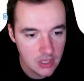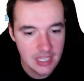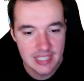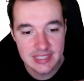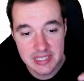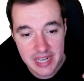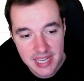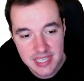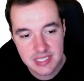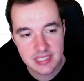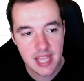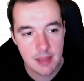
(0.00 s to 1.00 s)
The next
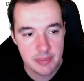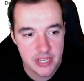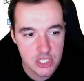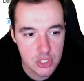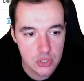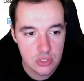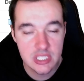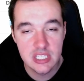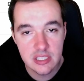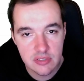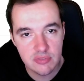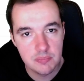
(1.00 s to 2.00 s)
step is to
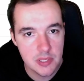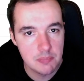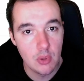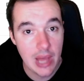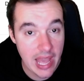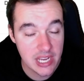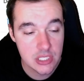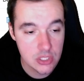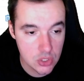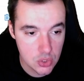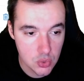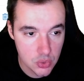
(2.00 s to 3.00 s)
give people access
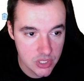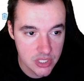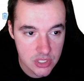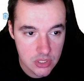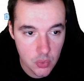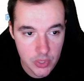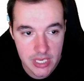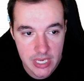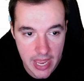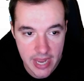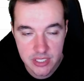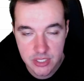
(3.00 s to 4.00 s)
to this quick
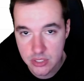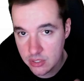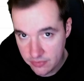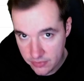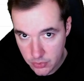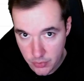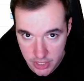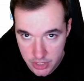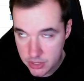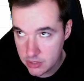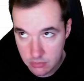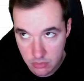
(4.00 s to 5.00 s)
access configuration or